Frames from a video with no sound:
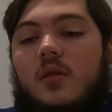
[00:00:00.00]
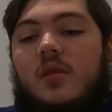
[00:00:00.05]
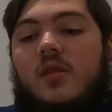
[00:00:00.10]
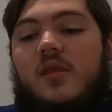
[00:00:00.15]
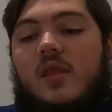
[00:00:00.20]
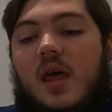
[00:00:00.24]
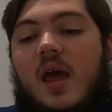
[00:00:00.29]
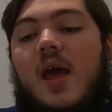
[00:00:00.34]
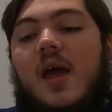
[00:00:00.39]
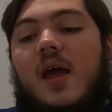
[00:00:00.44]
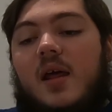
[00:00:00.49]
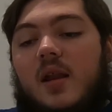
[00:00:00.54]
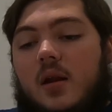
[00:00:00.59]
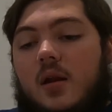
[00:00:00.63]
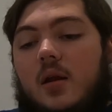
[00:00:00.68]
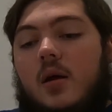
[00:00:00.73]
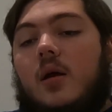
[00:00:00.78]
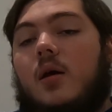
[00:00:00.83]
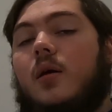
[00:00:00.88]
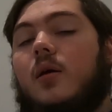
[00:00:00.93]

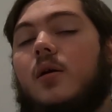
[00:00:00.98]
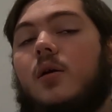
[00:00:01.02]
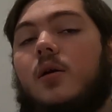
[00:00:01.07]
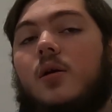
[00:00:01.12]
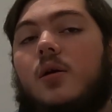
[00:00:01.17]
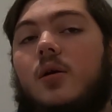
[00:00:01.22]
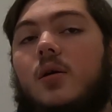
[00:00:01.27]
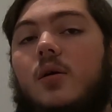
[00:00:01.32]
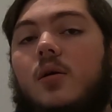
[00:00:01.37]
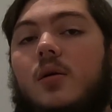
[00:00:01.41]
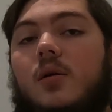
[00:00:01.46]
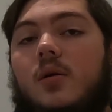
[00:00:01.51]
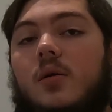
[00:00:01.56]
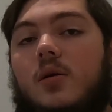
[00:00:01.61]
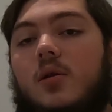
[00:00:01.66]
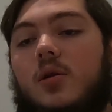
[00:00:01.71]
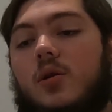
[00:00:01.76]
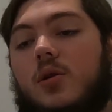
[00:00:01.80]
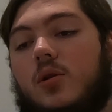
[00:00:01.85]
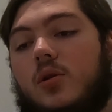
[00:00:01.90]
then
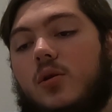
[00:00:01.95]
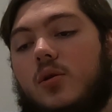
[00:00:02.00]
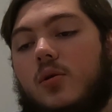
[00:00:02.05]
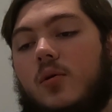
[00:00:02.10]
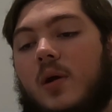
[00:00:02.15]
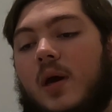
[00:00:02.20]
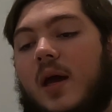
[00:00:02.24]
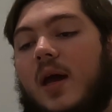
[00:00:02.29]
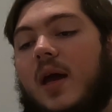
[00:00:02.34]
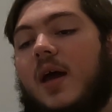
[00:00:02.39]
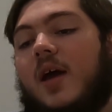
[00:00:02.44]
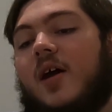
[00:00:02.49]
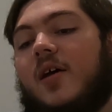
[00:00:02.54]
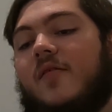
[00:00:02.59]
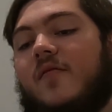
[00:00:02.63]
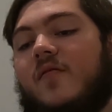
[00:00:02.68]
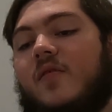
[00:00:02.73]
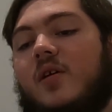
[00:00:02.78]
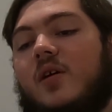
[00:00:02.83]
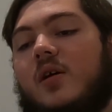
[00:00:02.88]
you
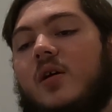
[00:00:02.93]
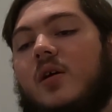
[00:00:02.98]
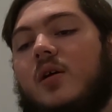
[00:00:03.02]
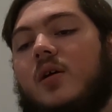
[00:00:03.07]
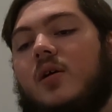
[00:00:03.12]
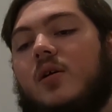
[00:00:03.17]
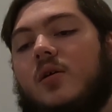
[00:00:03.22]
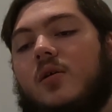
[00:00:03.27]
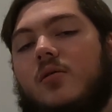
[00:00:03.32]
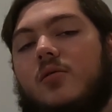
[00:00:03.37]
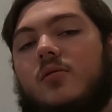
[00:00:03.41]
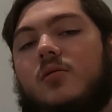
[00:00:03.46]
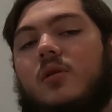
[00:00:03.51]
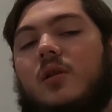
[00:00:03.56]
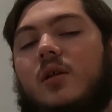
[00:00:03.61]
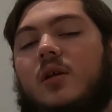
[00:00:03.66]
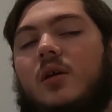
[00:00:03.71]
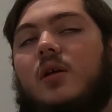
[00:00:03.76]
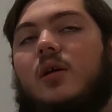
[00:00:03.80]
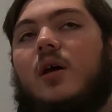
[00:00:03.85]
have
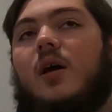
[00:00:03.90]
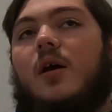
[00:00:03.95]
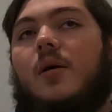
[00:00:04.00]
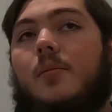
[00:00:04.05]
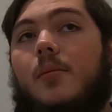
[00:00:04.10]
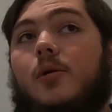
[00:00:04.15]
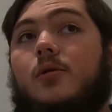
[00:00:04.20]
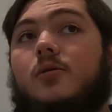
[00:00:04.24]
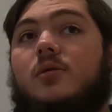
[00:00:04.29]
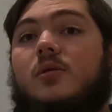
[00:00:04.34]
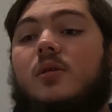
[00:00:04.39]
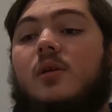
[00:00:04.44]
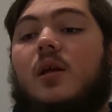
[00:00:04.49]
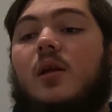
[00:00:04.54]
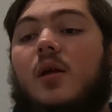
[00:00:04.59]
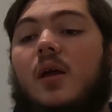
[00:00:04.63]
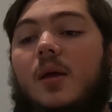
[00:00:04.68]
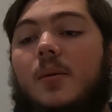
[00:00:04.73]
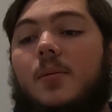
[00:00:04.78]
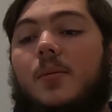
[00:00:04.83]
the most
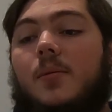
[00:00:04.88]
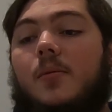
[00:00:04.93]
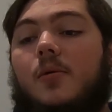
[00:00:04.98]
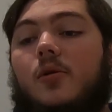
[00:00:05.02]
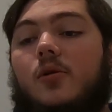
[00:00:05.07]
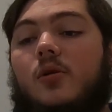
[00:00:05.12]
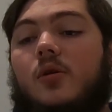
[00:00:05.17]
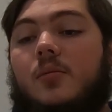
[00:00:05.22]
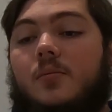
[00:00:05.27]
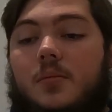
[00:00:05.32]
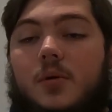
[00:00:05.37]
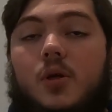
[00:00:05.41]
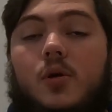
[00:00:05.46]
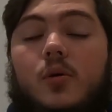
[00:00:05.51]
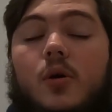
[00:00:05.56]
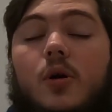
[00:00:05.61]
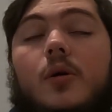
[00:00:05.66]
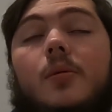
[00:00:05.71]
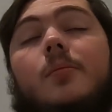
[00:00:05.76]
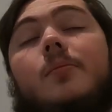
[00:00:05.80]
capable
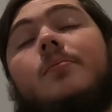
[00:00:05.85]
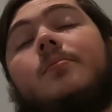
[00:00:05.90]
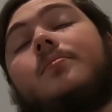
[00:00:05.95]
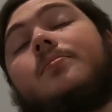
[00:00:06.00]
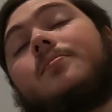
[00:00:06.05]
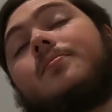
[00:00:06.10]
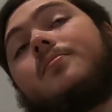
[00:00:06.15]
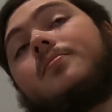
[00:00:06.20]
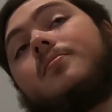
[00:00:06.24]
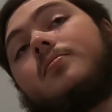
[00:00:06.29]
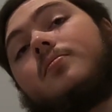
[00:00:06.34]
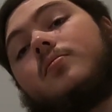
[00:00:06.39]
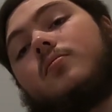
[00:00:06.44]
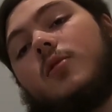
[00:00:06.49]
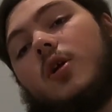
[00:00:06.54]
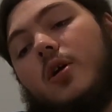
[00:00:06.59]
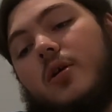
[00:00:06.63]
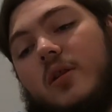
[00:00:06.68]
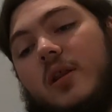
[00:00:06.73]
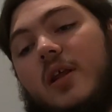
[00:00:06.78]
computer.
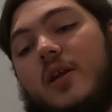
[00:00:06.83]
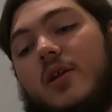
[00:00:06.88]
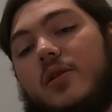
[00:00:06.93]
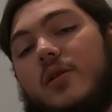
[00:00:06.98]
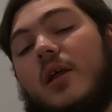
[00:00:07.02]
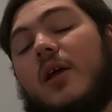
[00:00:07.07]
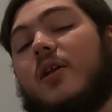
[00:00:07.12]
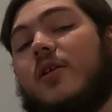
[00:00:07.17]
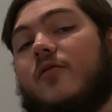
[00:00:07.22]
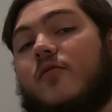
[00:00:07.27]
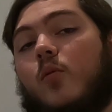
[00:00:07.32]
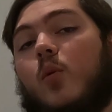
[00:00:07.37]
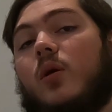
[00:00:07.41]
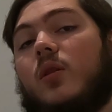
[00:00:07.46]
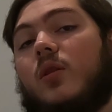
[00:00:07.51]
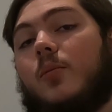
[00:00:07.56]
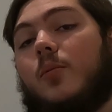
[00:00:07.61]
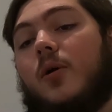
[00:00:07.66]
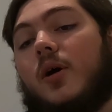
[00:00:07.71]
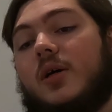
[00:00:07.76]
Then you've
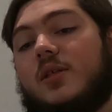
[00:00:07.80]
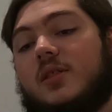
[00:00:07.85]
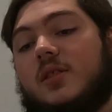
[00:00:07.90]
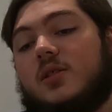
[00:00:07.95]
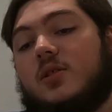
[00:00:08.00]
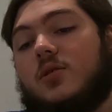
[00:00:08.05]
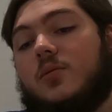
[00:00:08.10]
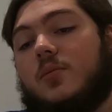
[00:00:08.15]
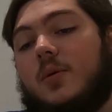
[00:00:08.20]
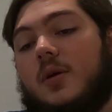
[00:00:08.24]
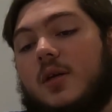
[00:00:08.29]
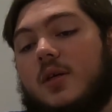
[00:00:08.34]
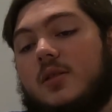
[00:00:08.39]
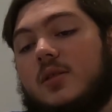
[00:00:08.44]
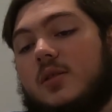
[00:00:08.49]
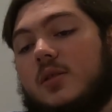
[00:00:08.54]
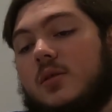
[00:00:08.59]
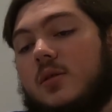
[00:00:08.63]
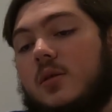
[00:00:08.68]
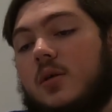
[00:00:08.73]
won the processor
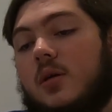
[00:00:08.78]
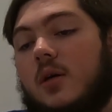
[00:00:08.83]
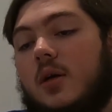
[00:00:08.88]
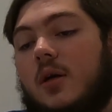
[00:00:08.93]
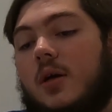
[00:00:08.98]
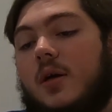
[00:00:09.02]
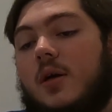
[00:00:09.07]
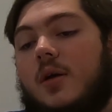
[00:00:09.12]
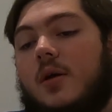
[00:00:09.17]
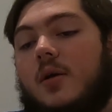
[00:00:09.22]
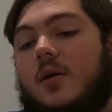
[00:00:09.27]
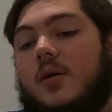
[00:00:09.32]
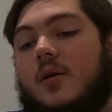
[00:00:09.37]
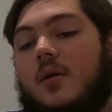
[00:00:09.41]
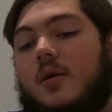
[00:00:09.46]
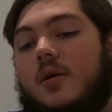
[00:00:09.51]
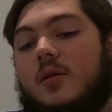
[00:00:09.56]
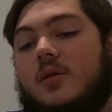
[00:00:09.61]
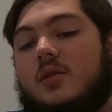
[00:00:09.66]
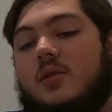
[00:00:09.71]
piece
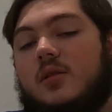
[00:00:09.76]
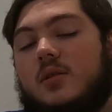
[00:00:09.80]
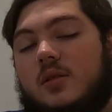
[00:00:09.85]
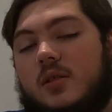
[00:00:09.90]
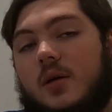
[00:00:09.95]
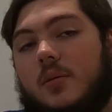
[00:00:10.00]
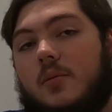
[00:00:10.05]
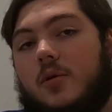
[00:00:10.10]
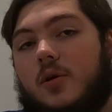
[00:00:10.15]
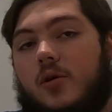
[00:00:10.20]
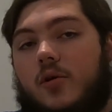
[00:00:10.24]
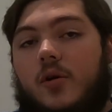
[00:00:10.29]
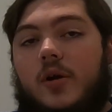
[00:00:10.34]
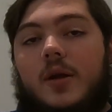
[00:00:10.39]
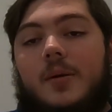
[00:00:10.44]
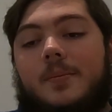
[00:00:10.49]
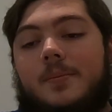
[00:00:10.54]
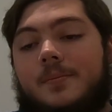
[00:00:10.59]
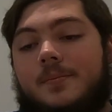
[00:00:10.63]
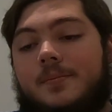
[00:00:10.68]
to some
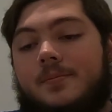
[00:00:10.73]
degree.